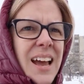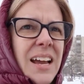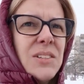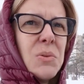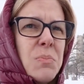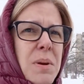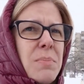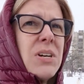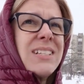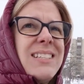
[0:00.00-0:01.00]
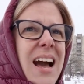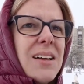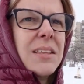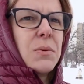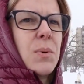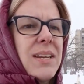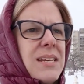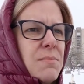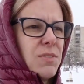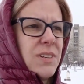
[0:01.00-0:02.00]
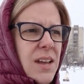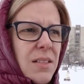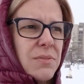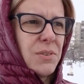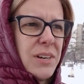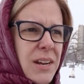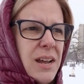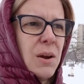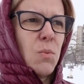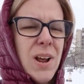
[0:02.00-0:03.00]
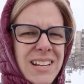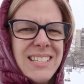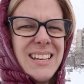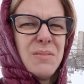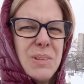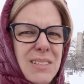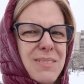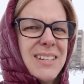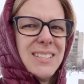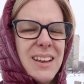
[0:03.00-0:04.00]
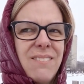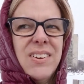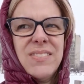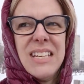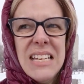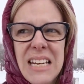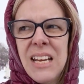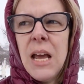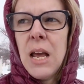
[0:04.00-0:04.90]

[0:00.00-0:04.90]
I don't remember exactly when he moved to California. I want to say it was when he was like 15.